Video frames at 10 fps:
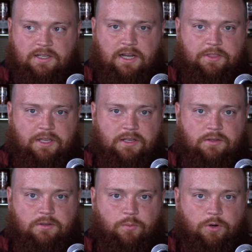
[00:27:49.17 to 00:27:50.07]
I
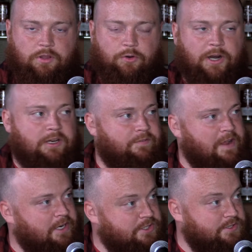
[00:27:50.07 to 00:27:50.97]
think, one of the great
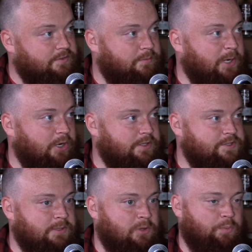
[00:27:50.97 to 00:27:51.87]
advantages of American
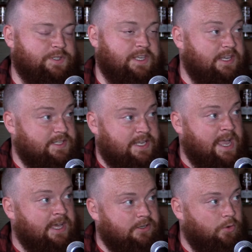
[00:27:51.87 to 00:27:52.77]
single malt whiskey as a
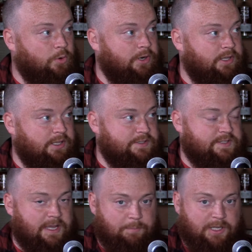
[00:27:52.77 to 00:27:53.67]
category, is
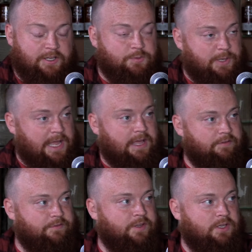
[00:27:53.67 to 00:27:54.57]
that because we
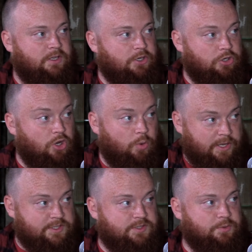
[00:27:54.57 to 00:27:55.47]
have no
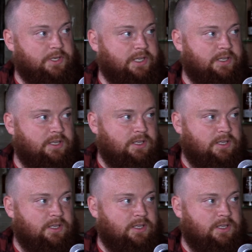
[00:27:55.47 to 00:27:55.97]
history,